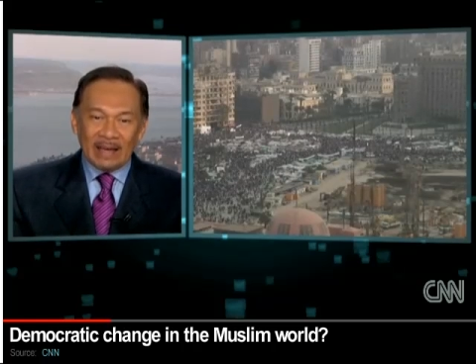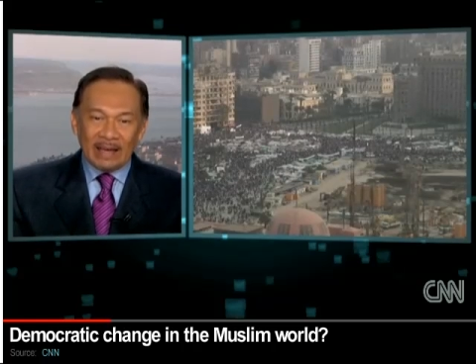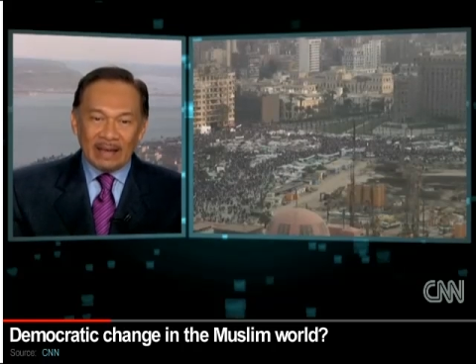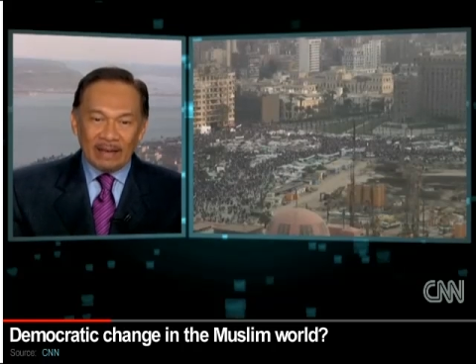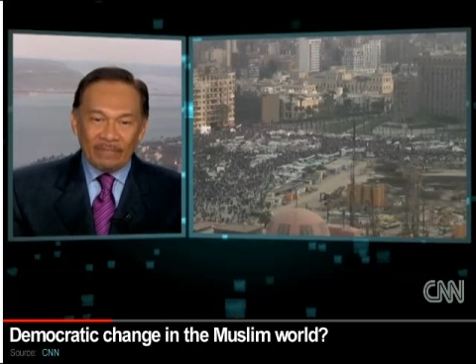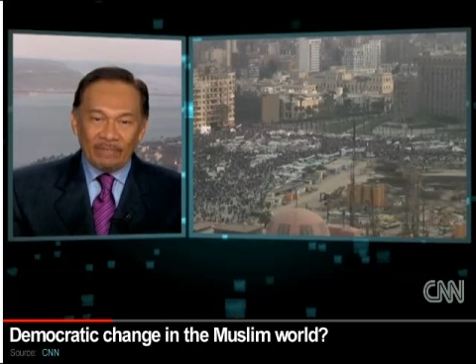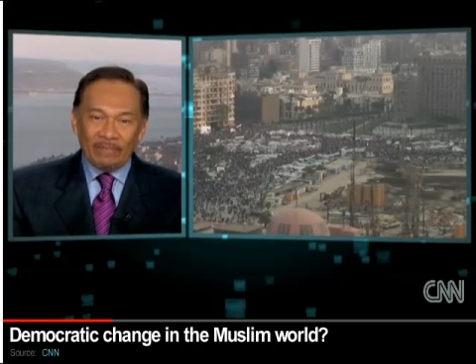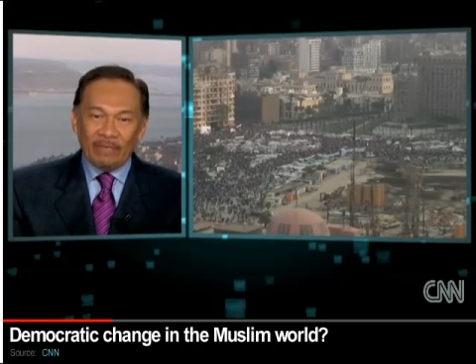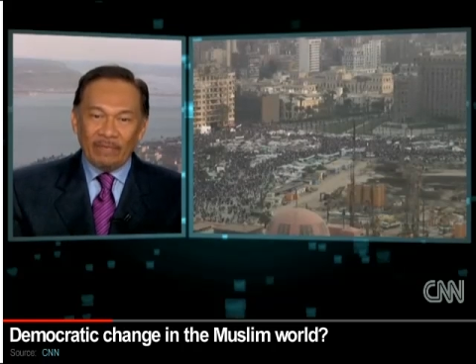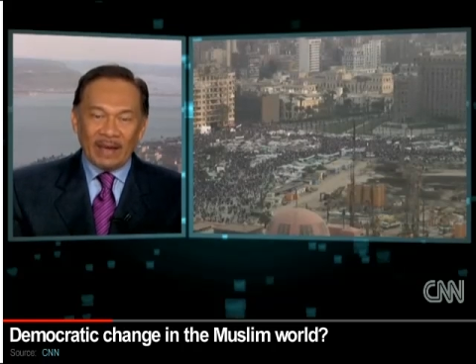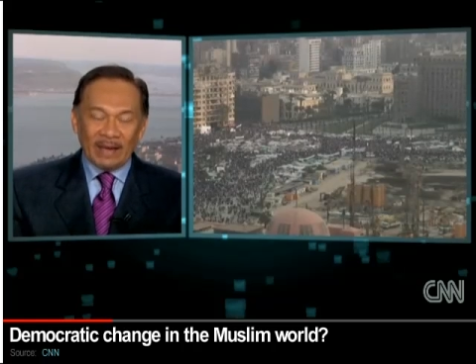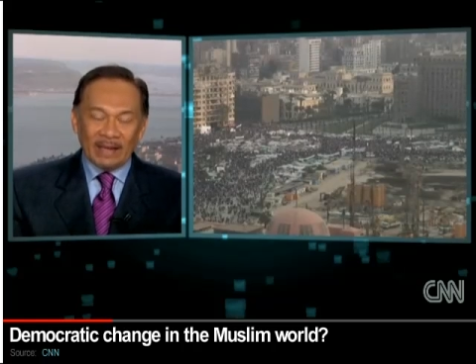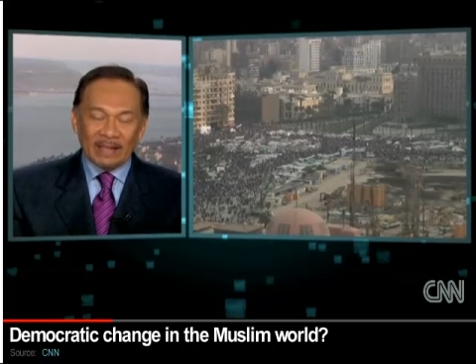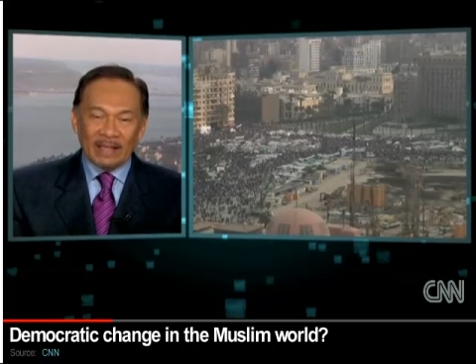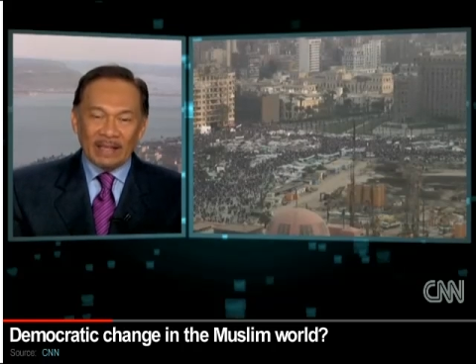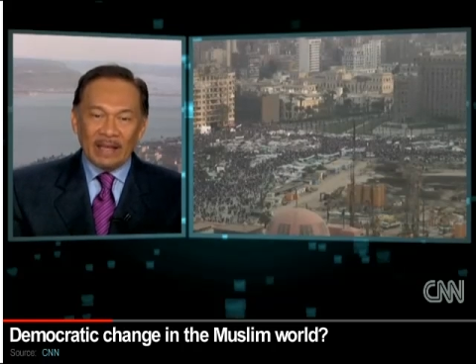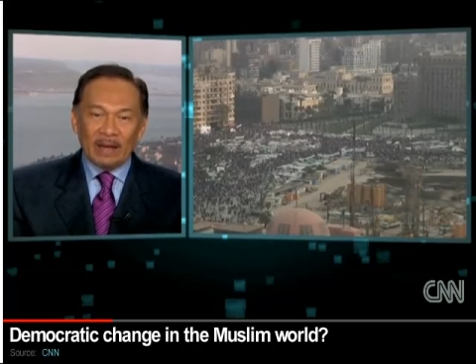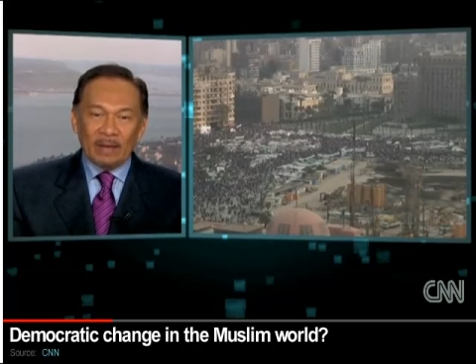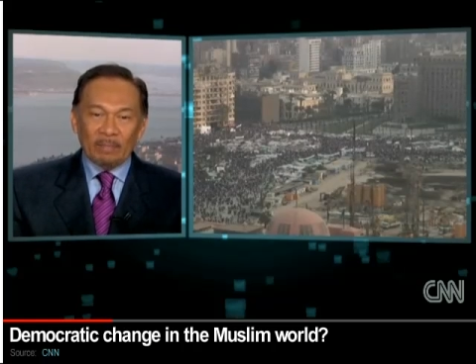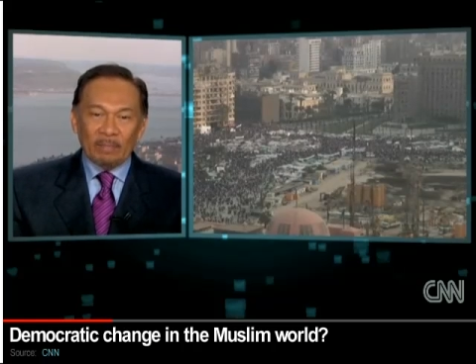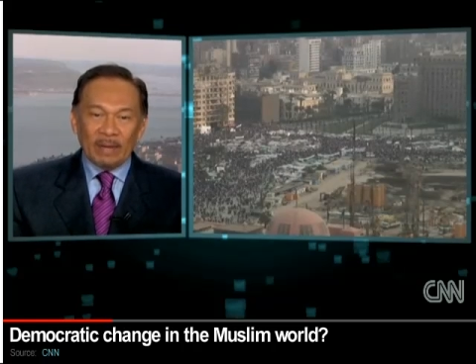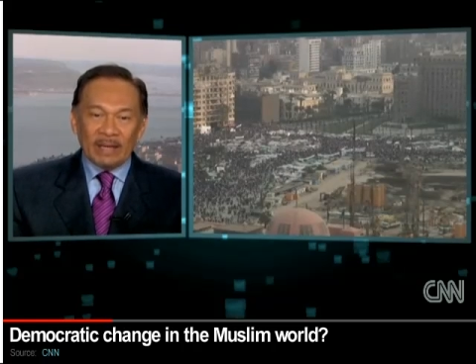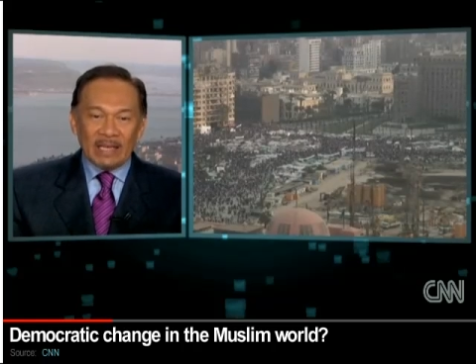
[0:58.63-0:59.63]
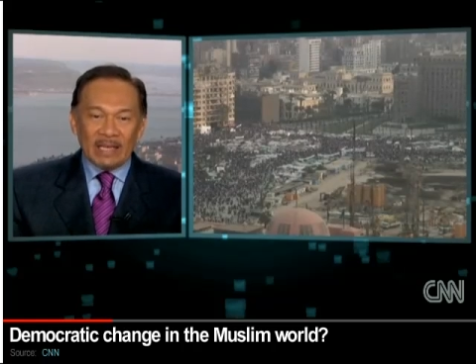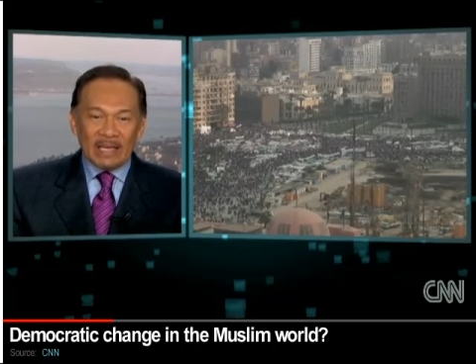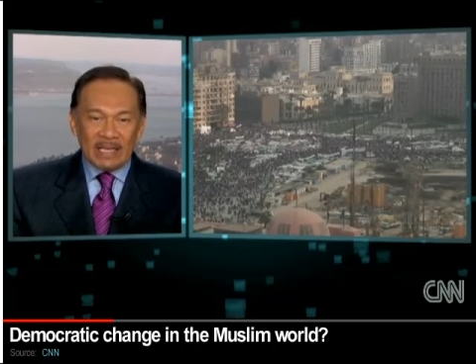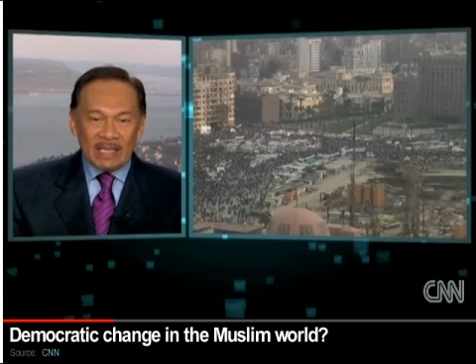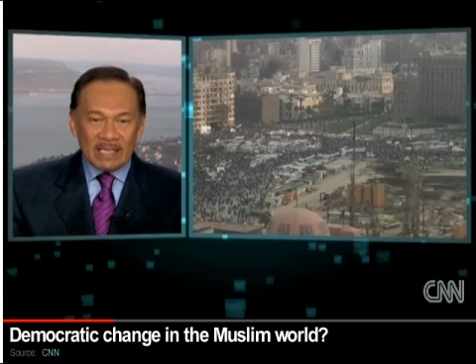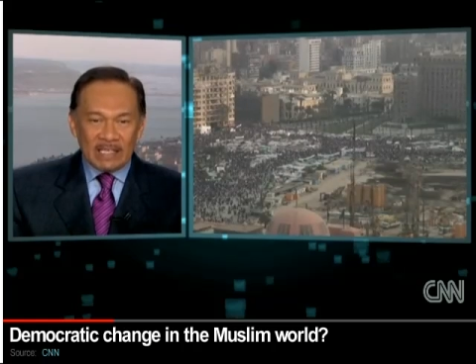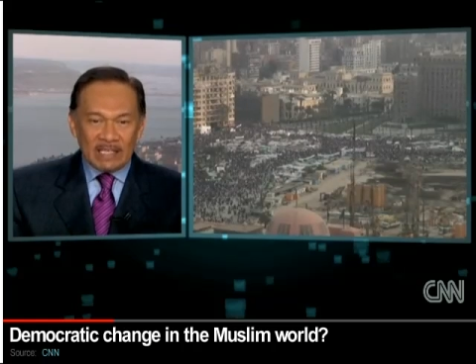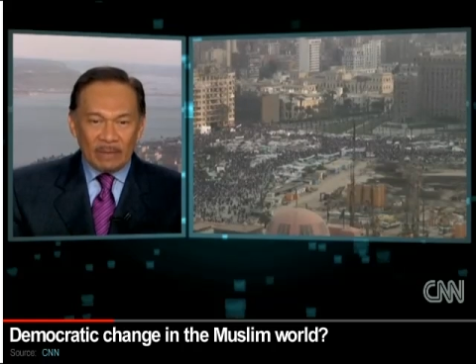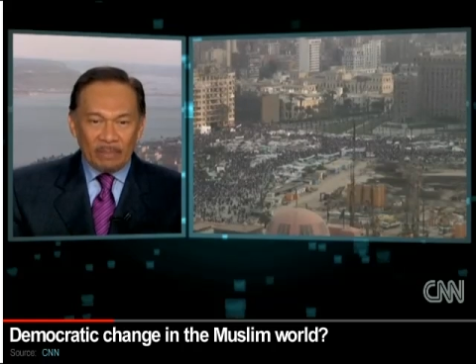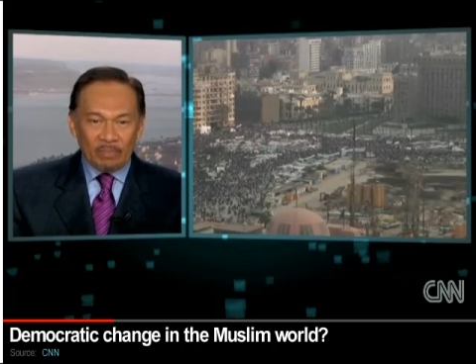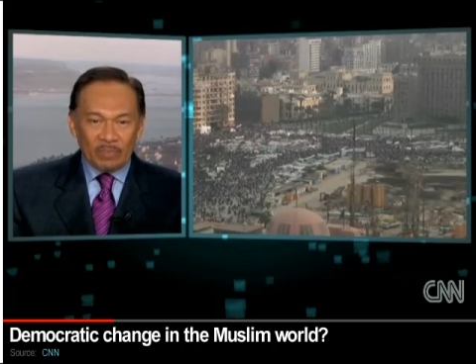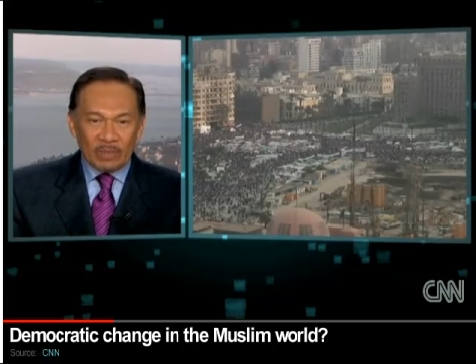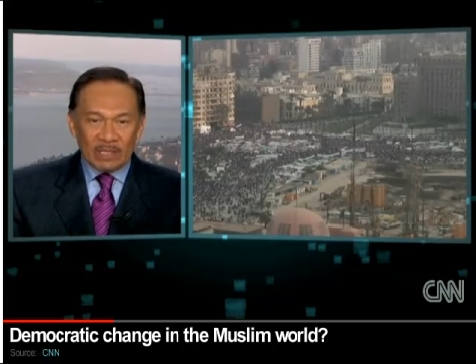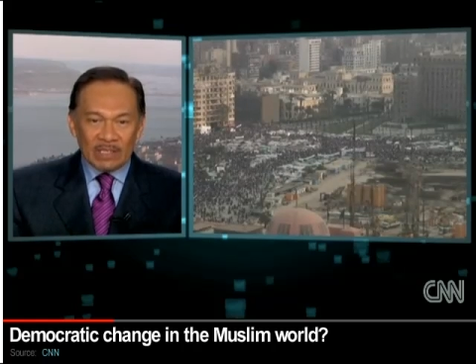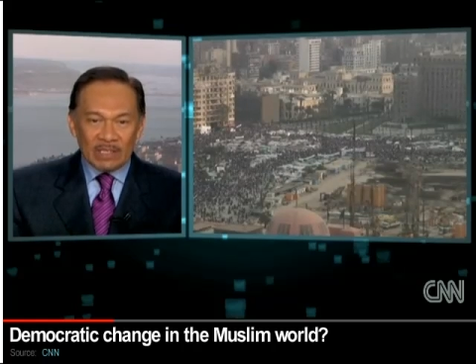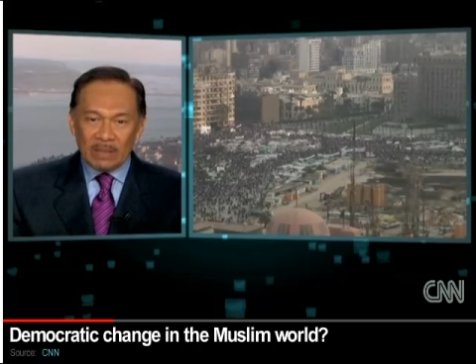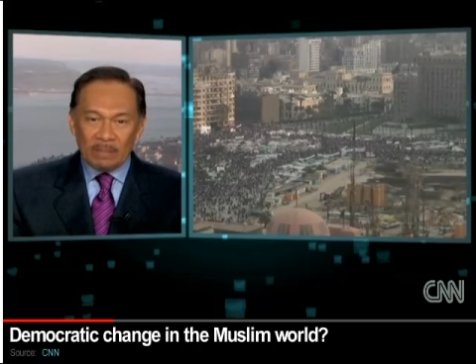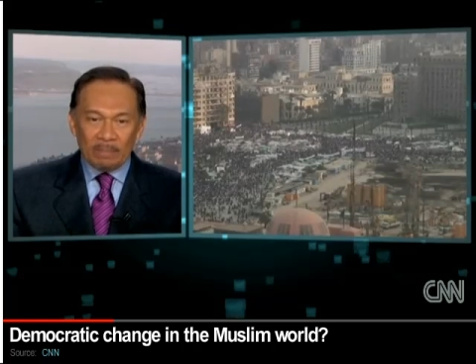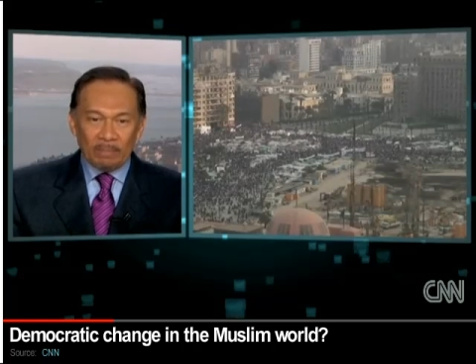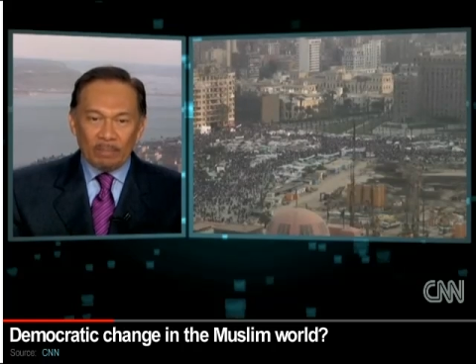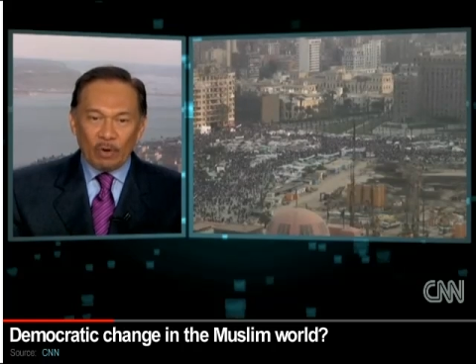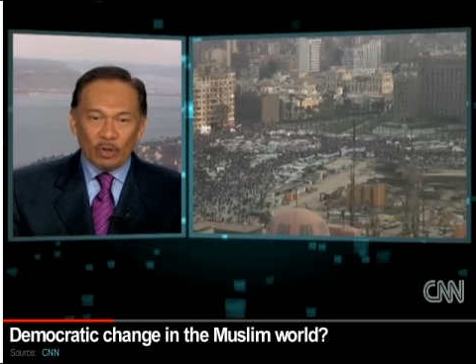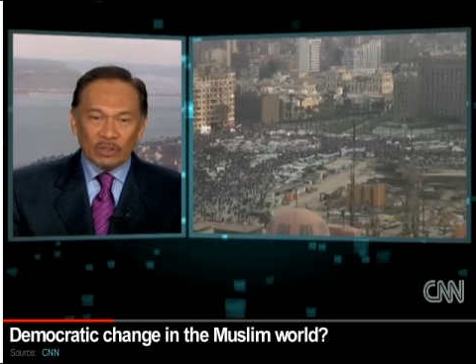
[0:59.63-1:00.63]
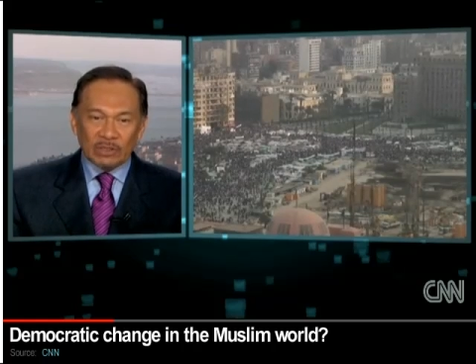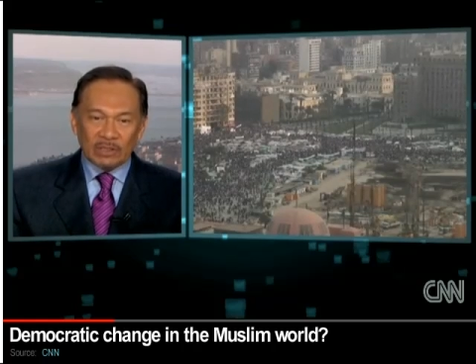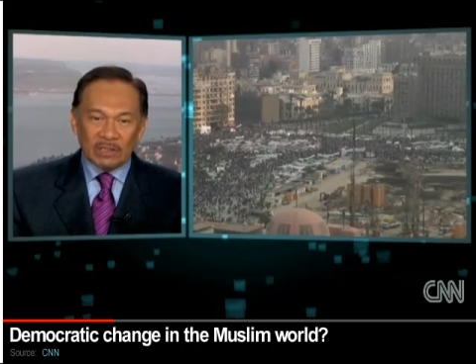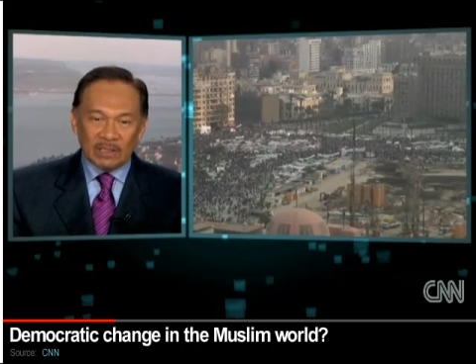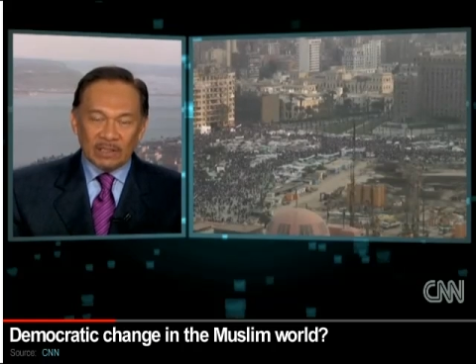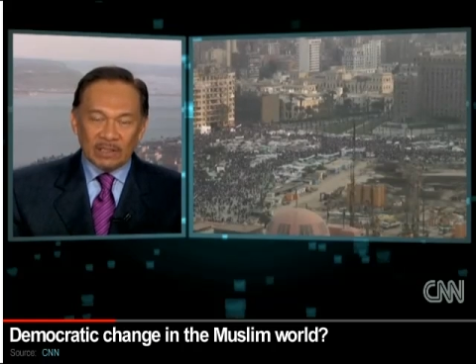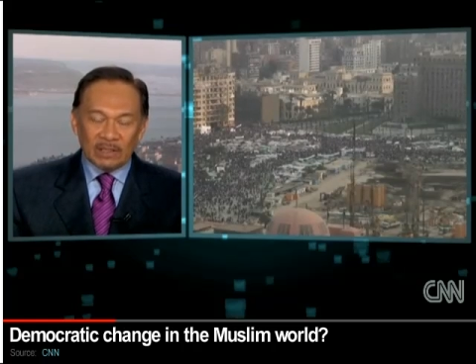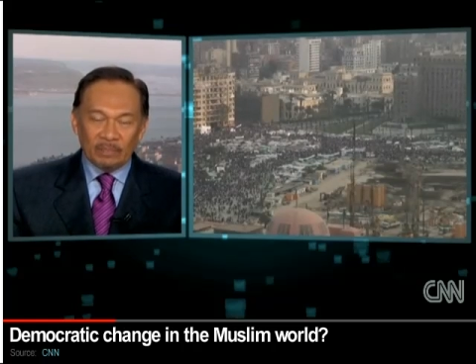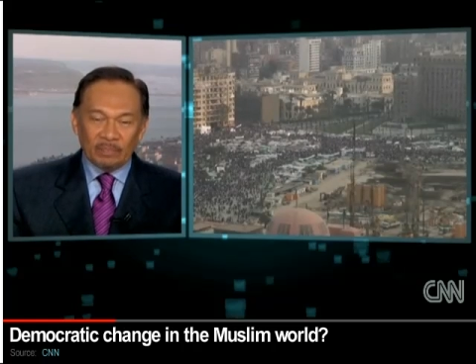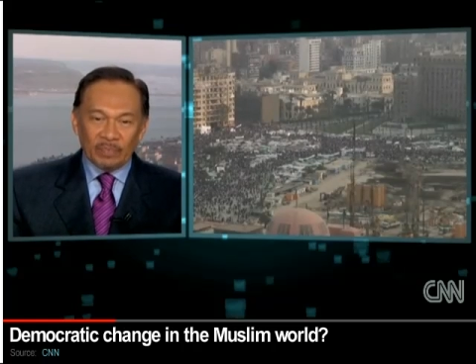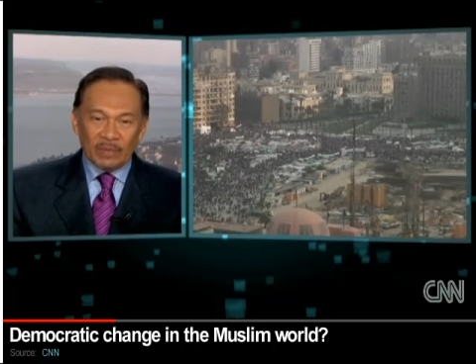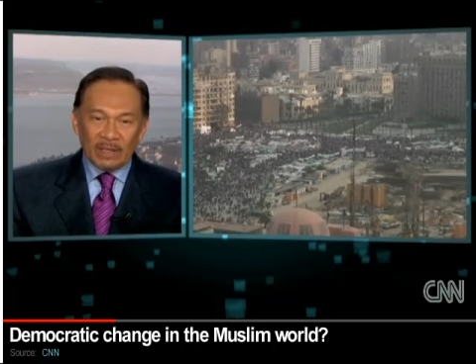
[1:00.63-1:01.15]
effect, but Egypt is important.